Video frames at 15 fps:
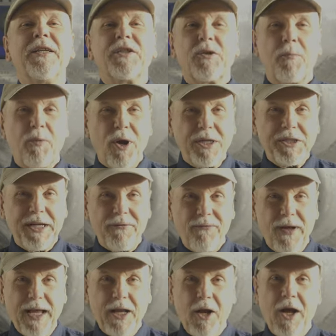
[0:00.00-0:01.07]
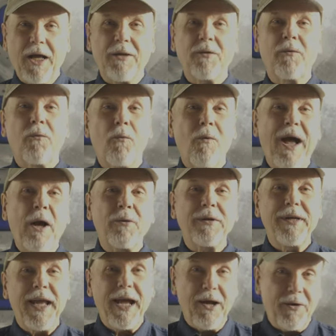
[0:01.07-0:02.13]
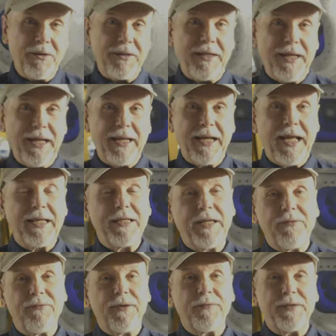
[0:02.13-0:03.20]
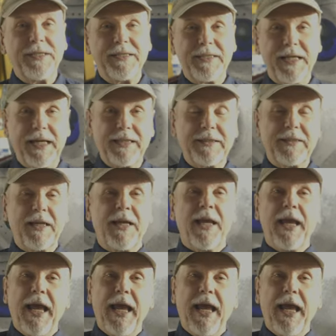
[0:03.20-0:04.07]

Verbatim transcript: So Project FICON wound down in 1956,